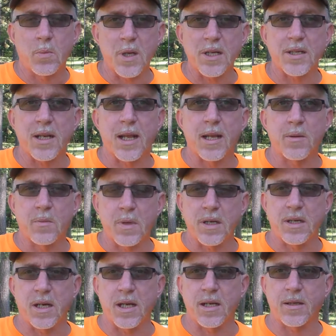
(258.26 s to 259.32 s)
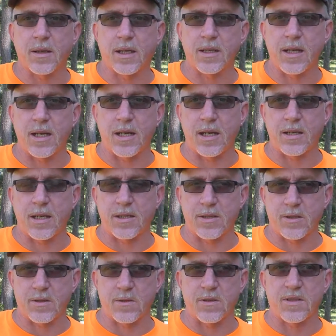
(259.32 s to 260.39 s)
Monday, Monday, because I, I, I,
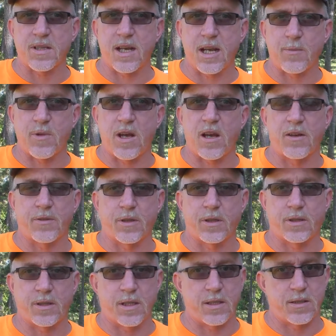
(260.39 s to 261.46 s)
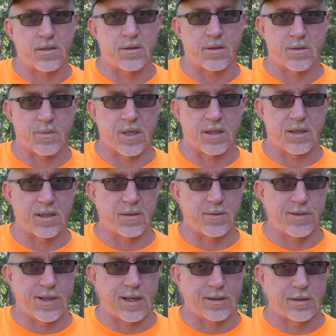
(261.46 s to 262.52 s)
took a little time off. Good thing, too, because my kid
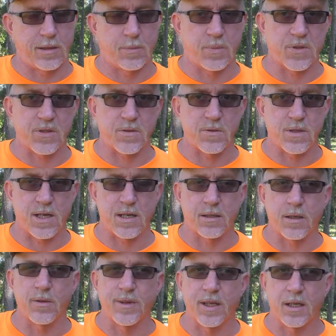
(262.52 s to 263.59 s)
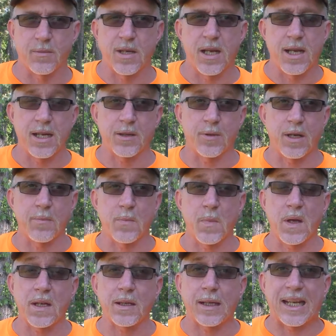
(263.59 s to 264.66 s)
was acting up at school and I had to go get him. Anyway,
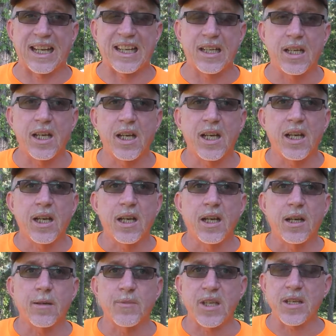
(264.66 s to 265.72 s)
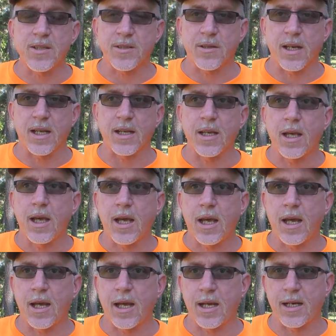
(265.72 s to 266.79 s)
Monday, um, yesterday,
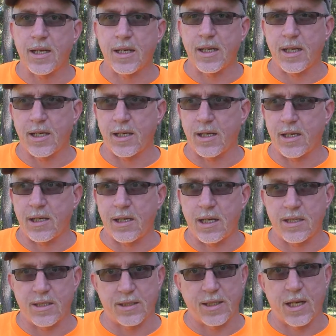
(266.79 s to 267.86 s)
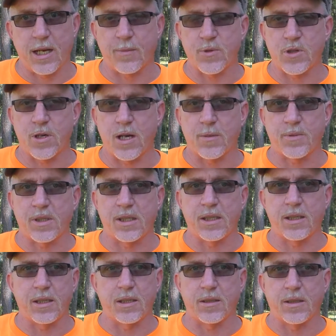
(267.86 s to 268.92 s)
I I, uh, uh I, did the hop drop,
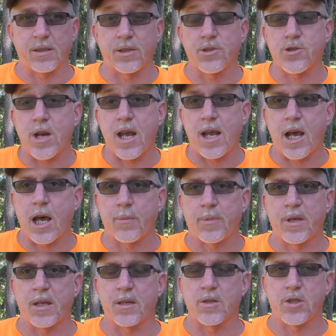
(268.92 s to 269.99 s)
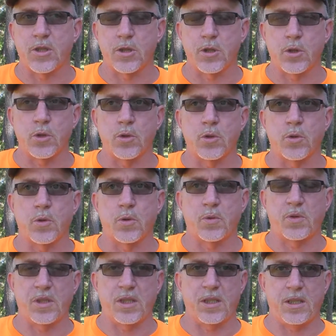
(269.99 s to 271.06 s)
the, uh, the, the dry hopping
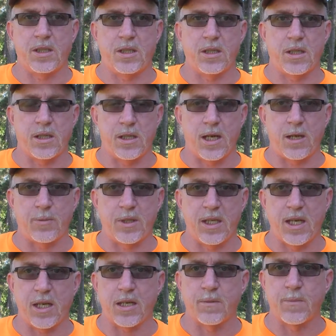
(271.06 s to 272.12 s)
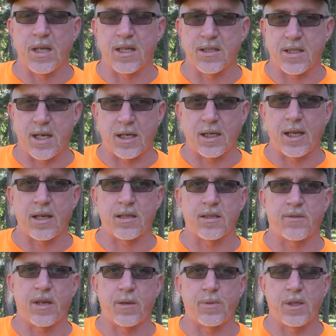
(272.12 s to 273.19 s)
to the uh, IPA, my 10
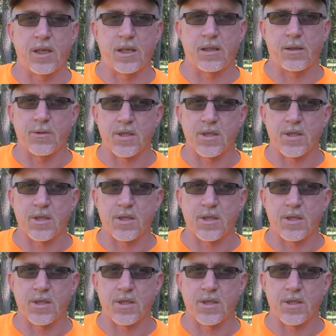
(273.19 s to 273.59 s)
gallons of IPA.